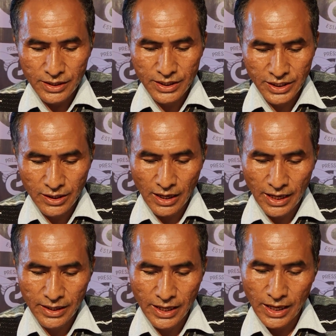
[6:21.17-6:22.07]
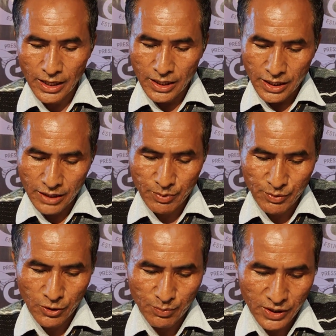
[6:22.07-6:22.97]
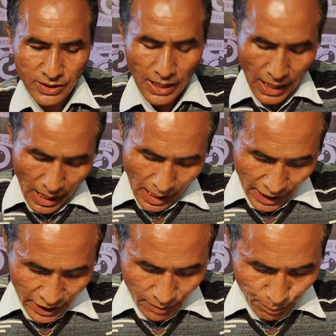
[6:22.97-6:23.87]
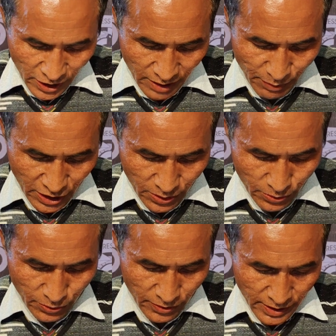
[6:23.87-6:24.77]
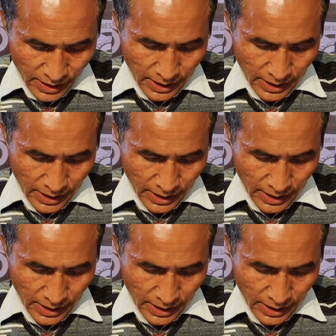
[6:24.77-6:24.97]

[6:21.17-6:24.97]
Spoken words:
DC and the NPP office. And point number two,